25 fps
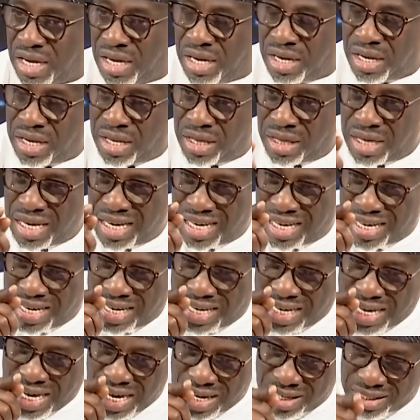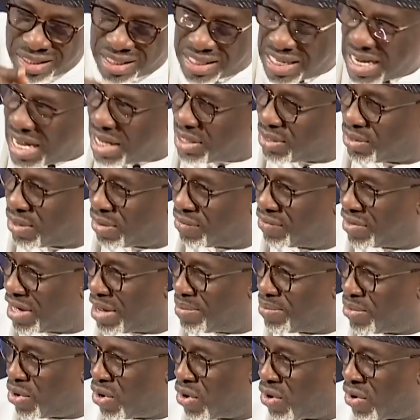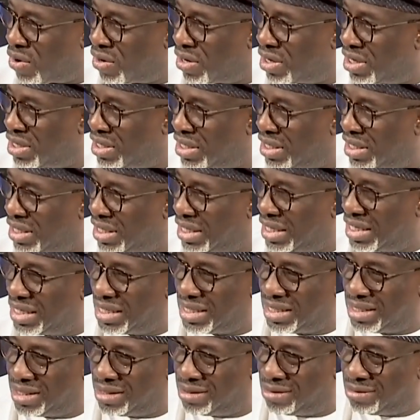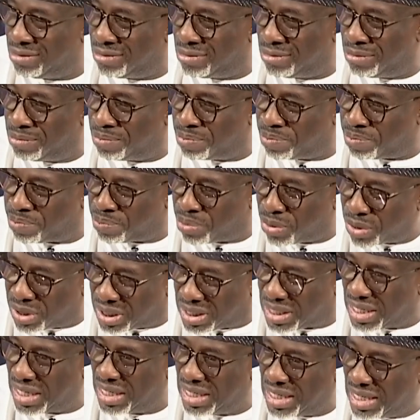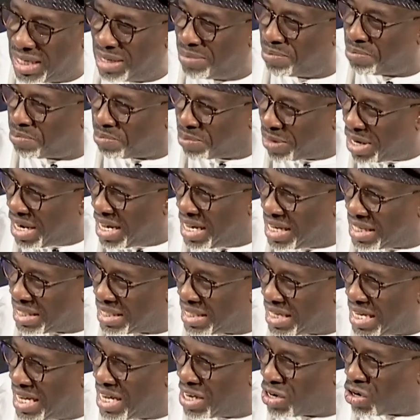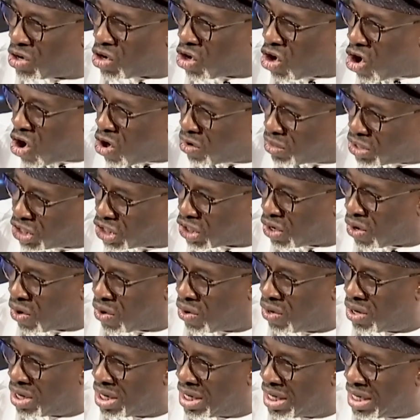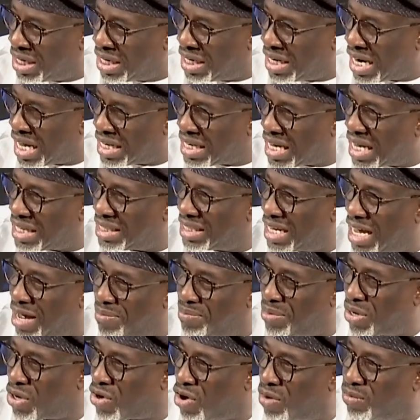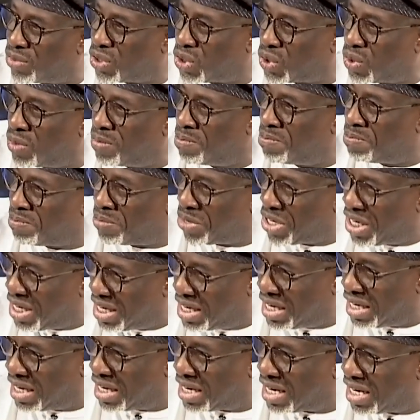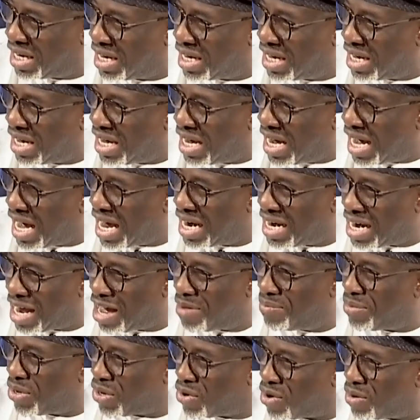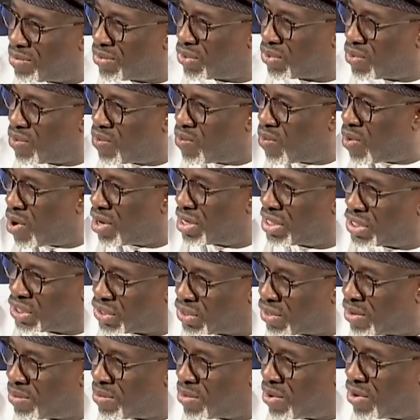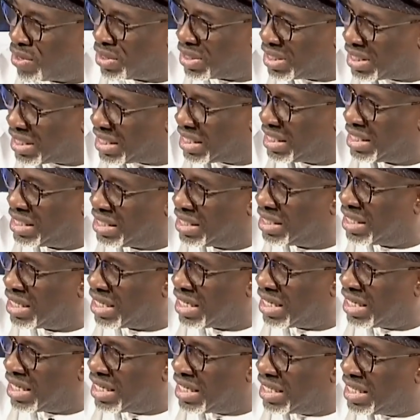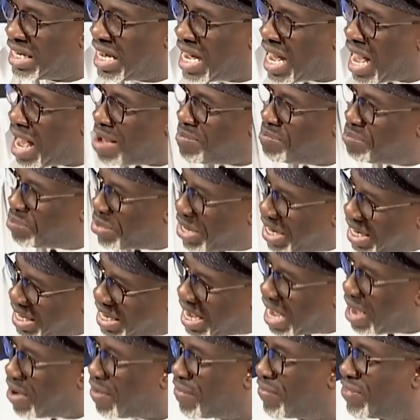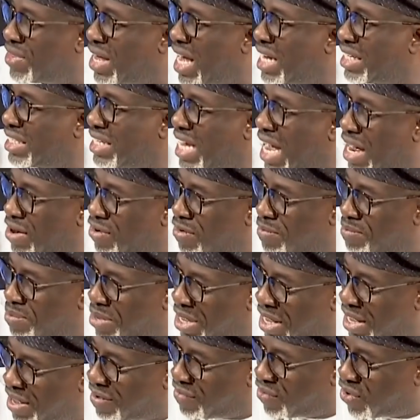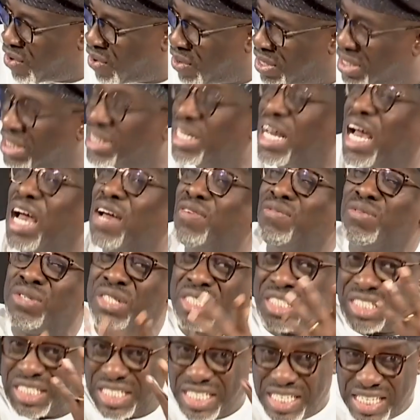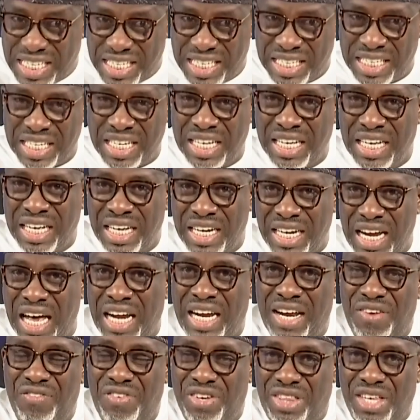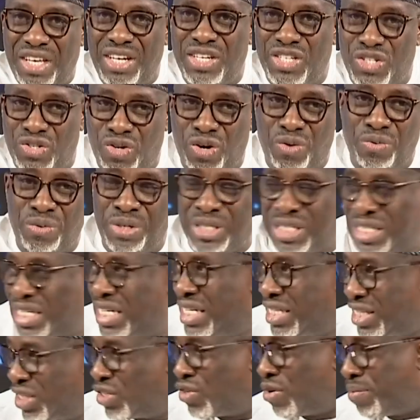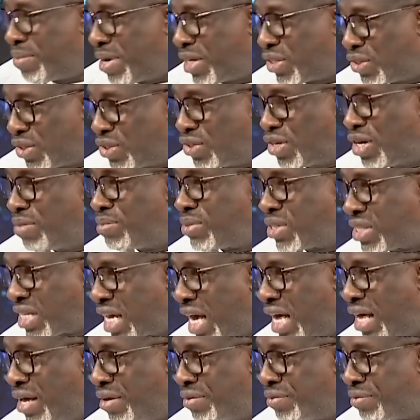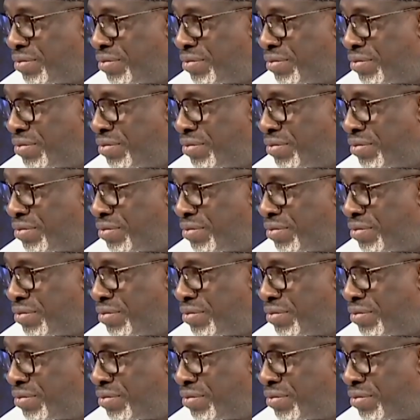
The guiltiest of them all in putting in place a culture that has now become so big and now become so worrisome until the heartbringer of that kind of behavior is not even seeing that everything is wrong with it is Obasanjo himself.